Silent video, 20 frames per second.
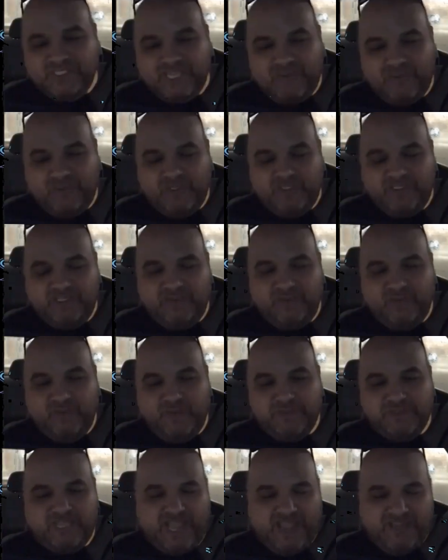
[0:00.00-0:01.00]
I went to their
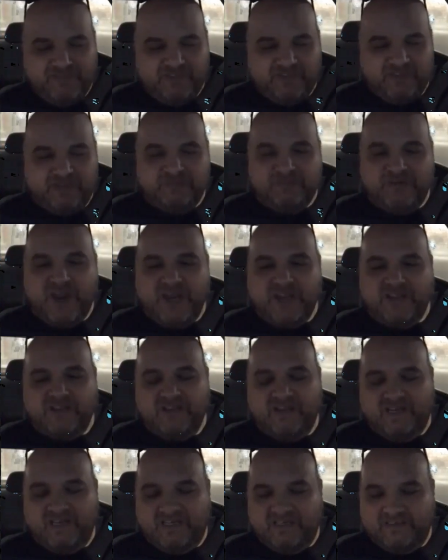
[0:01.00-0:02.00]
website after the Brock
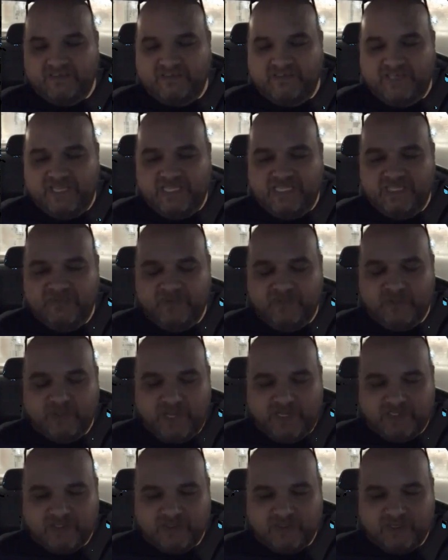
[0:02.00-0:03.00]
uh, interview
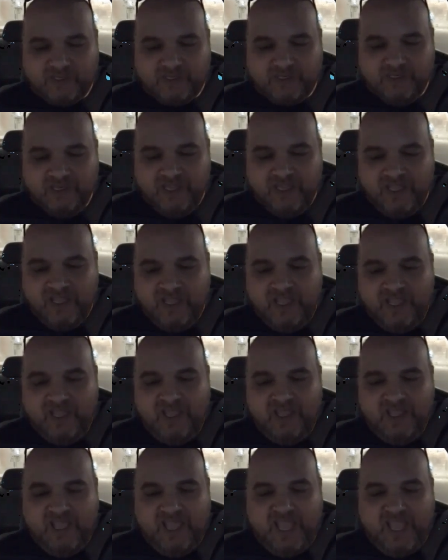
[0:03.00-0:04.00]
I saw,
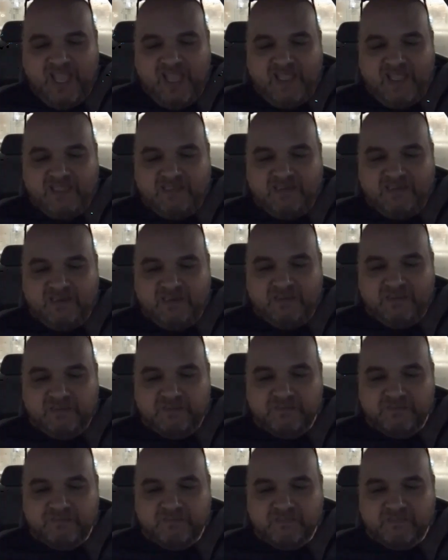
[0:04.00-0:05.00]
and um,
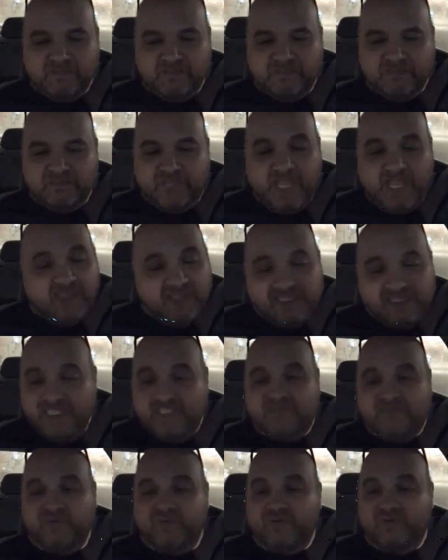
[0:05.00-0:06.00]
yeah, it,
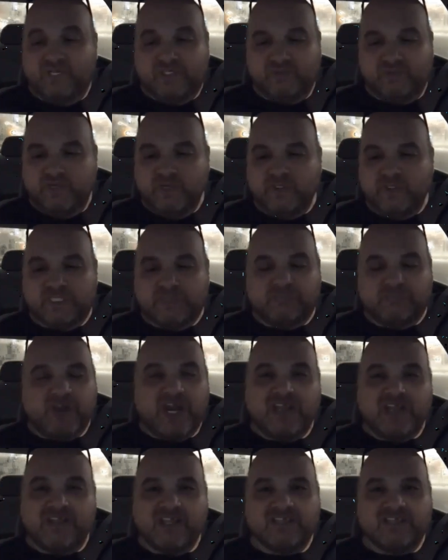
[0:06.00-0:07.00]
it's re- it's real. It's the
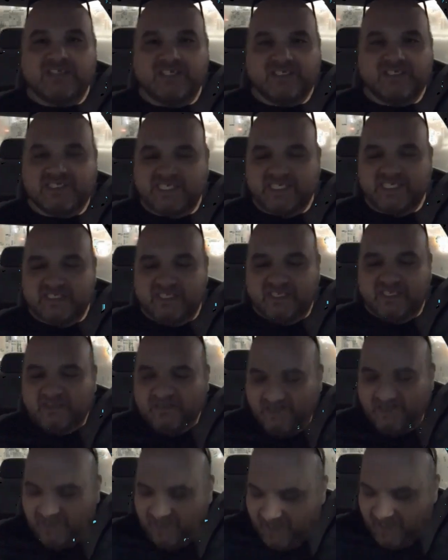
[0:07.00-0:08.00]
Brock Lesnar seasoning,
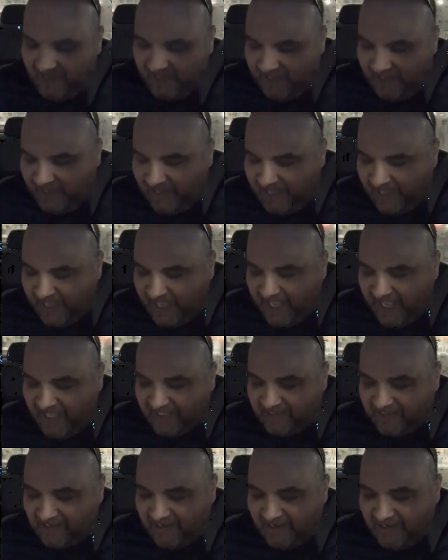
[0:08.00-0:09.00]

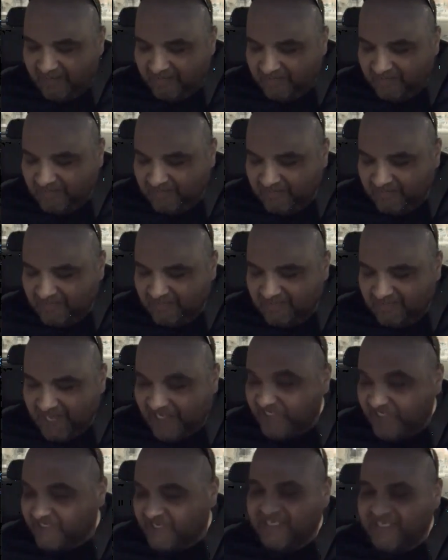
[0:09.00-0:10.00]
and um, I
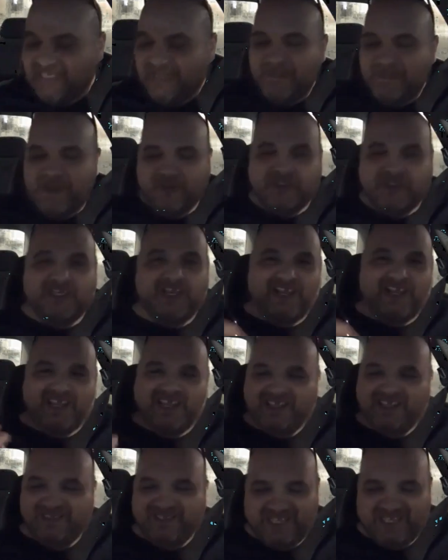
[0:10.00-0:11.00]
just got it in the mail today.
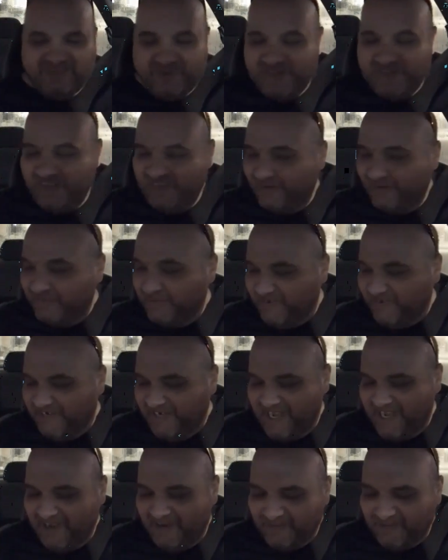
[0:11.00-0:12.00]
Yeah, that's why I got me right oh, now. Oh, you